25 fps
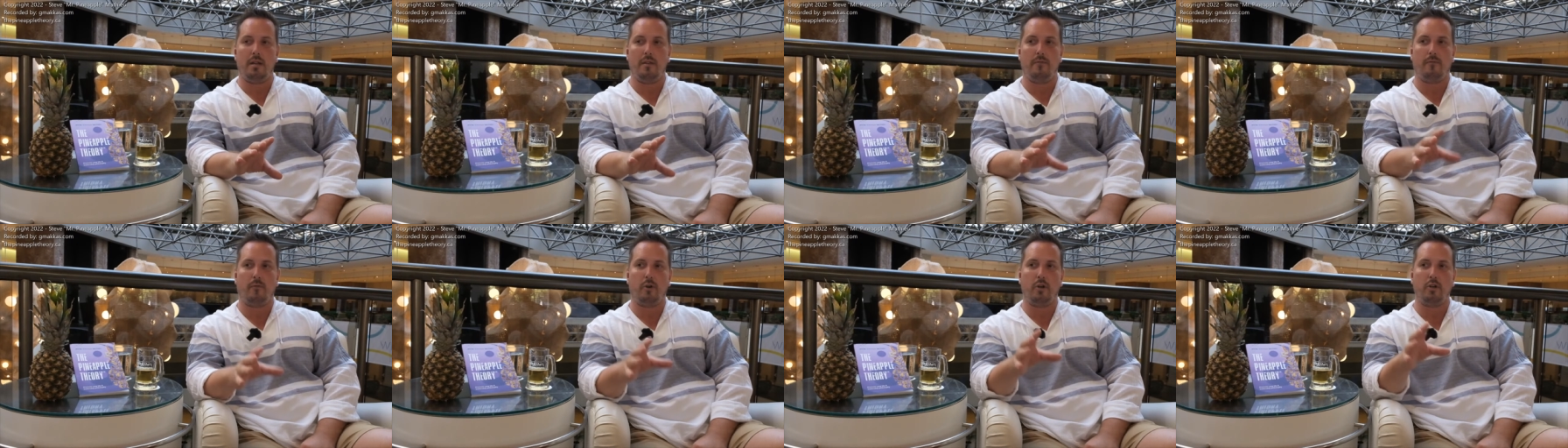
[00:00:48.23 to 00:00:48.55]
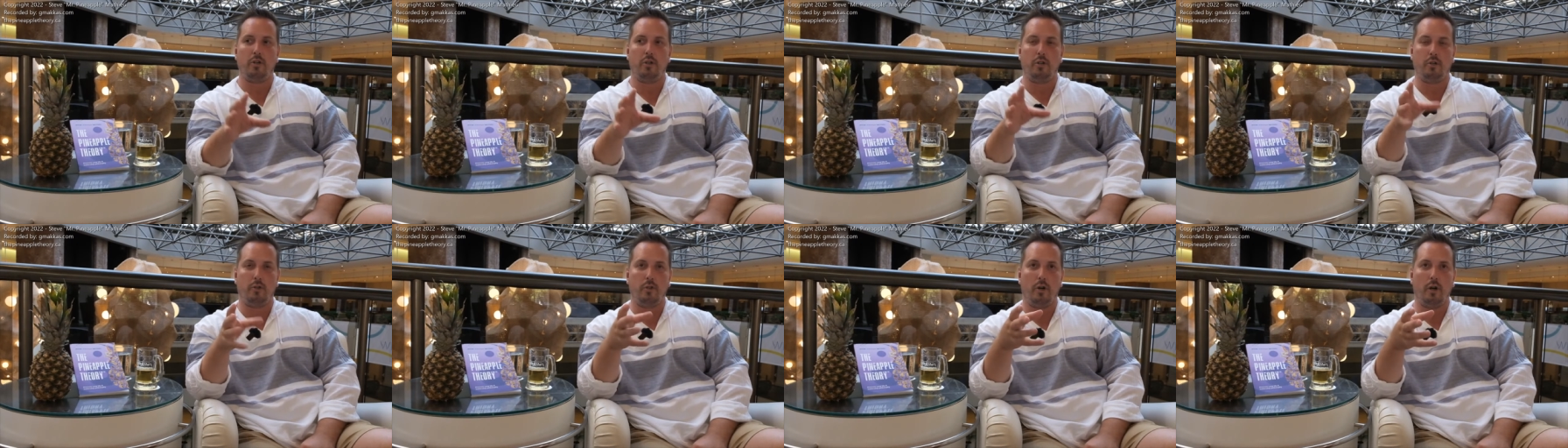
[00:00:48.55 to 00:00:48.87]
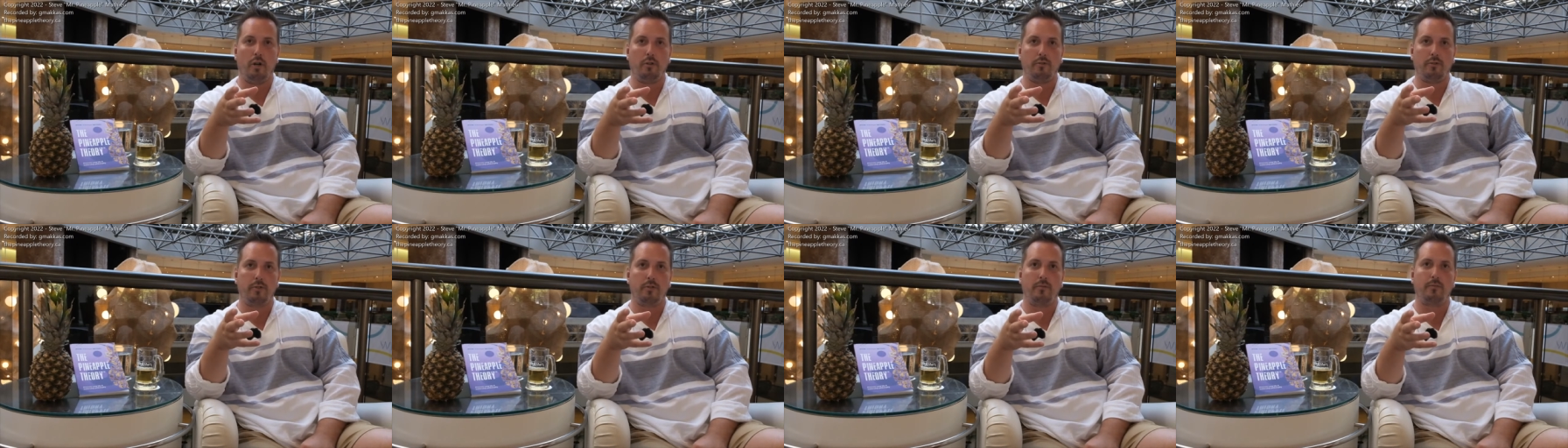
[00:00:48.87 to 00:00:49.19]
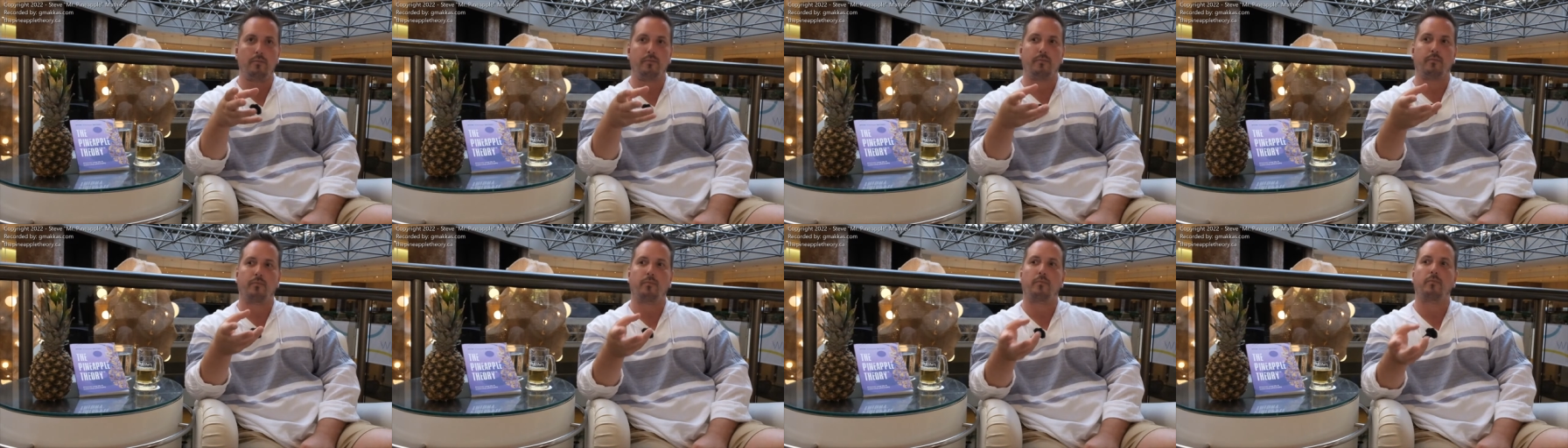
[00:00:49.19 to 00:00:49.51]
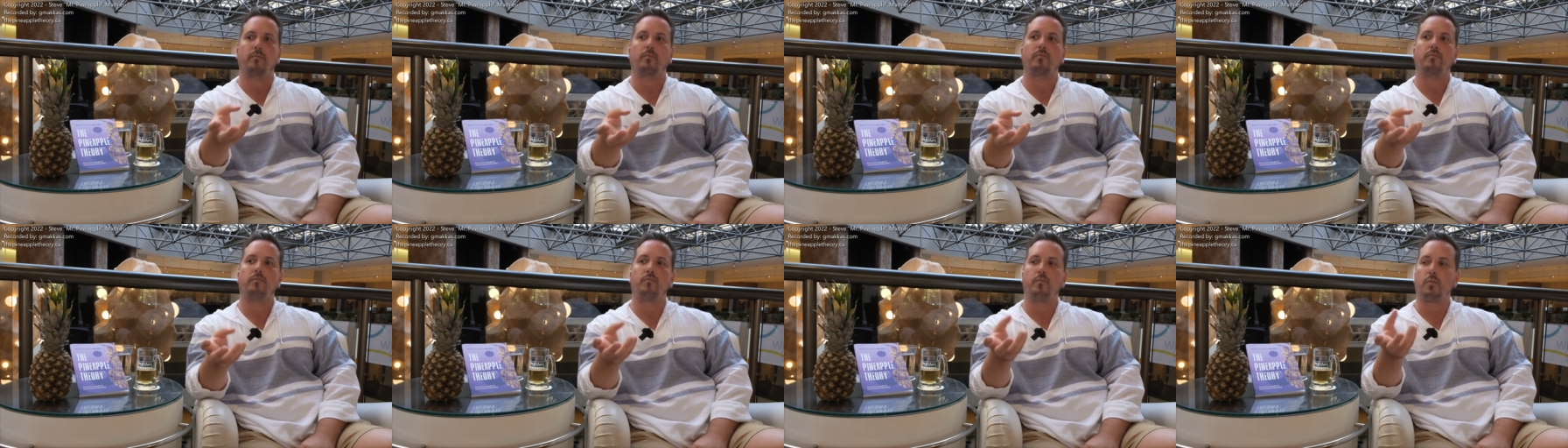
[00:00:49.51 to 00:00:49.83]
for an adult
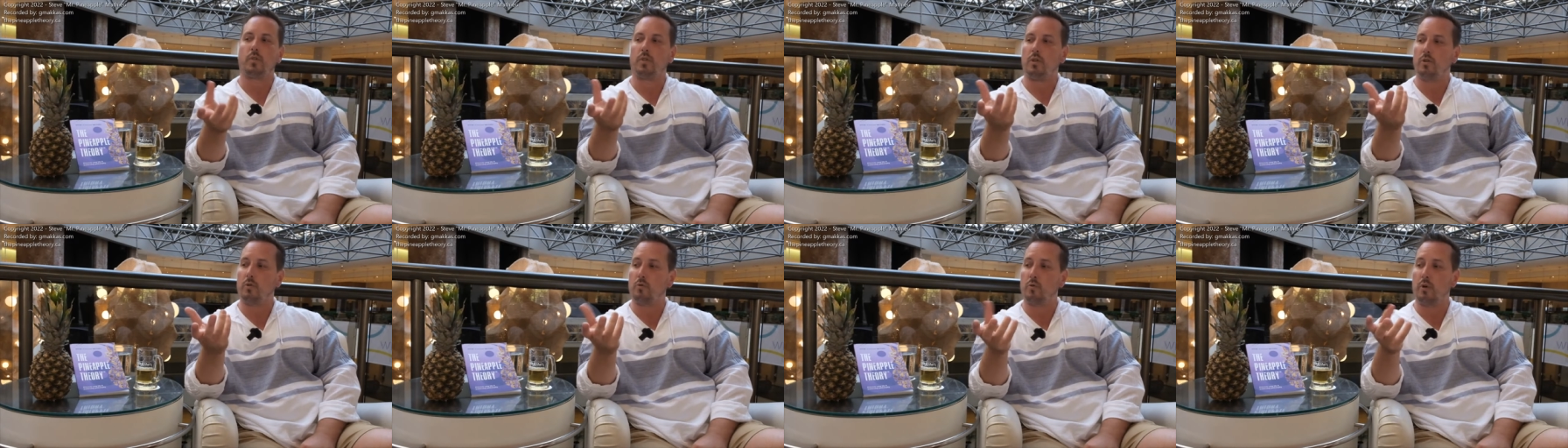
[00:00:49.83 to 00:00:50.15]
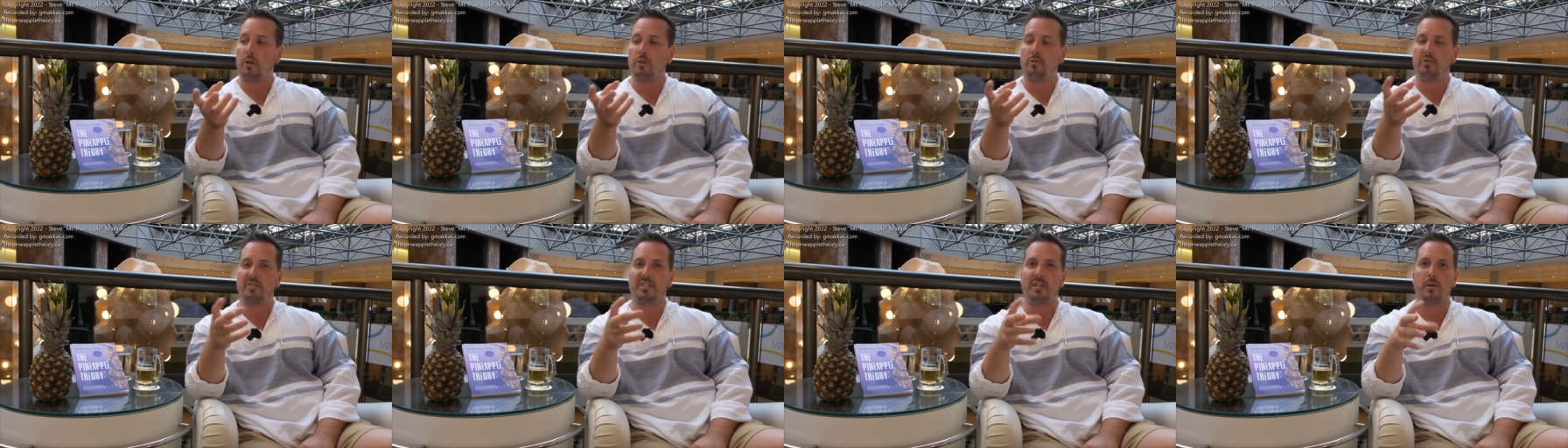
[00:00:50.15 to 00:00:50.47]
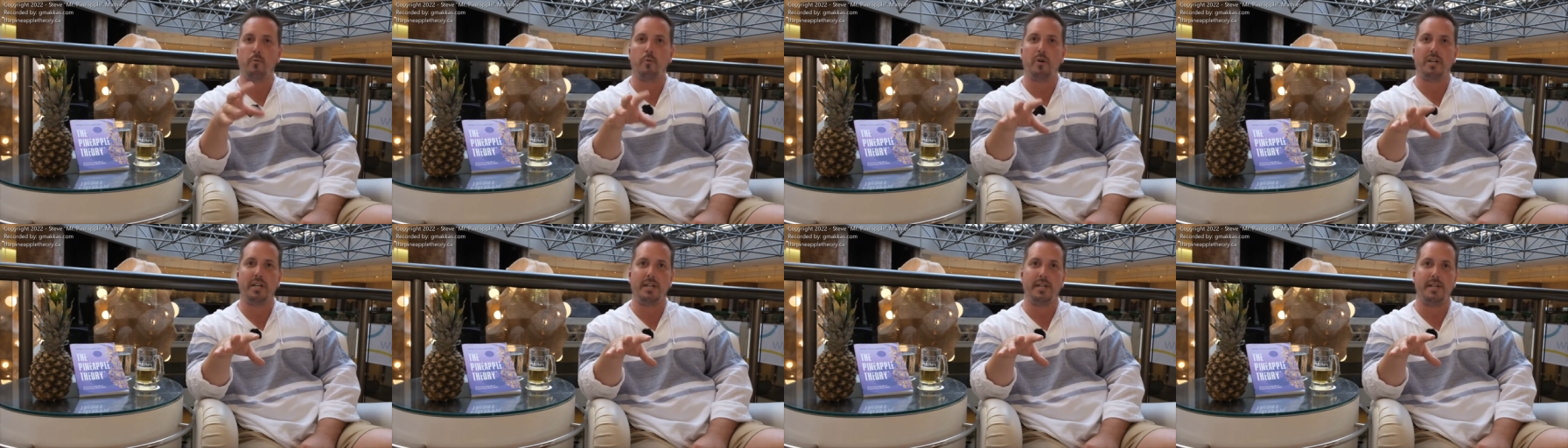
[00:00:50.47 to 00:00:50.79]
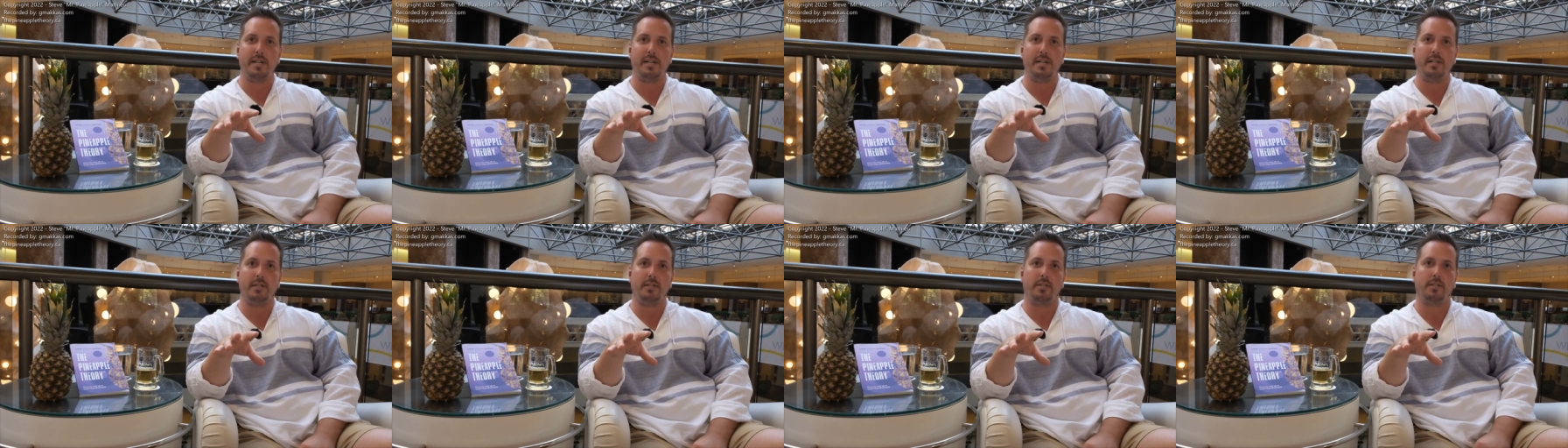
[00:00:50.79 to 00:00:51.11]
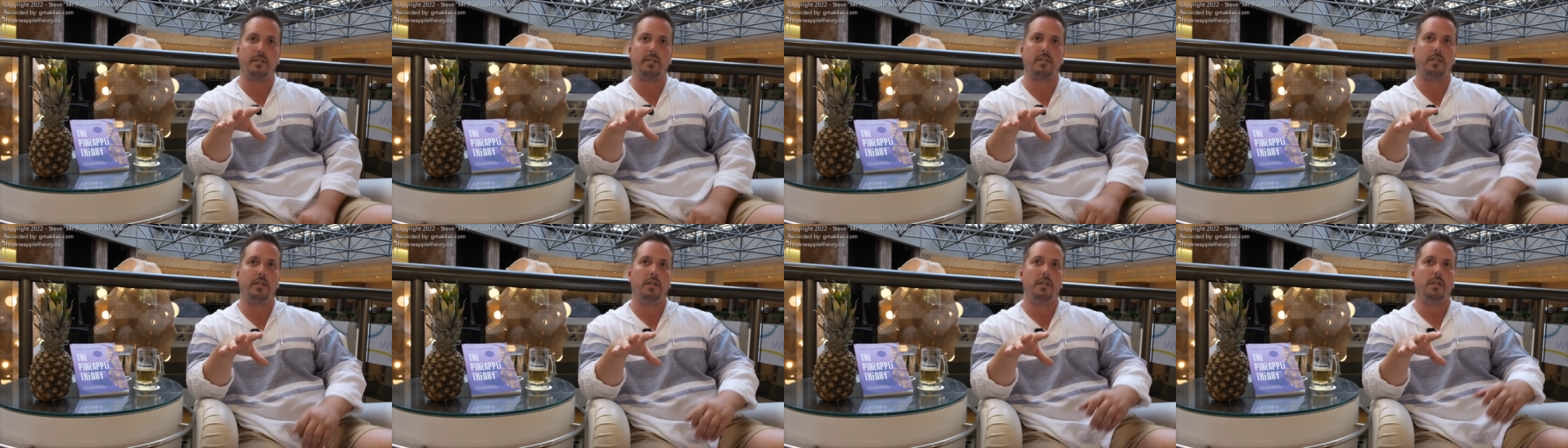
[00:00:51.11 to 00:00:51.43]
to understand what it
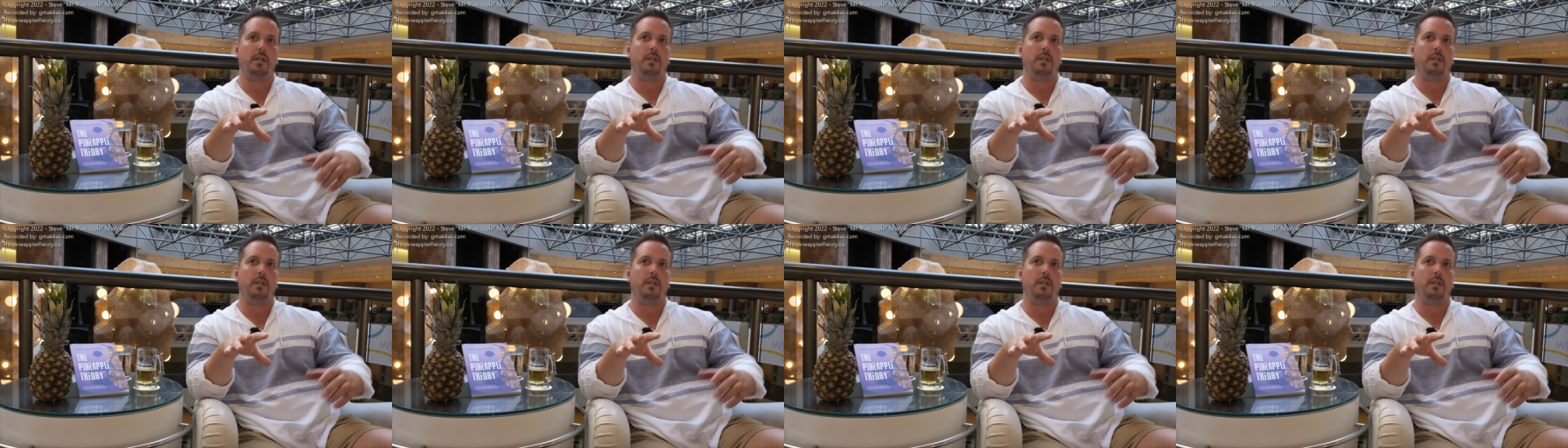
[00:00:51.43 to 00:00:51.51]
is,